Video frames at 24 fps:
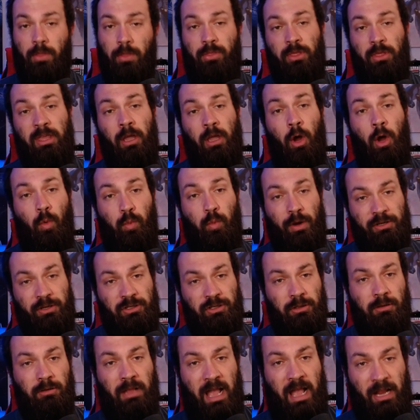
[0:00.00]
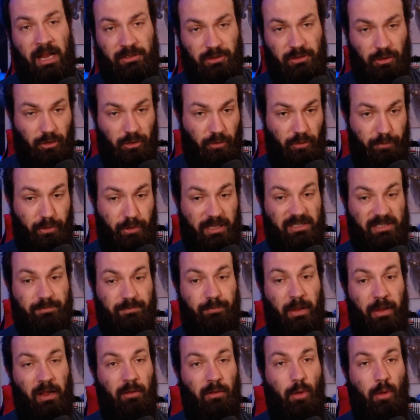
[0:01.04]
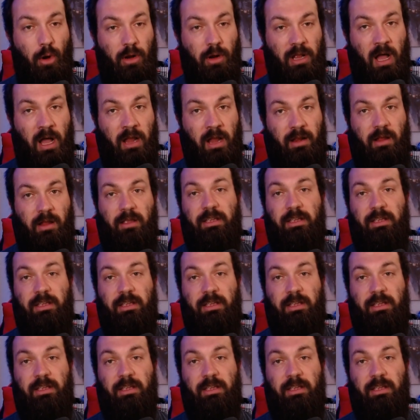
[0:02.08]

The original actor who plays Bail Organa,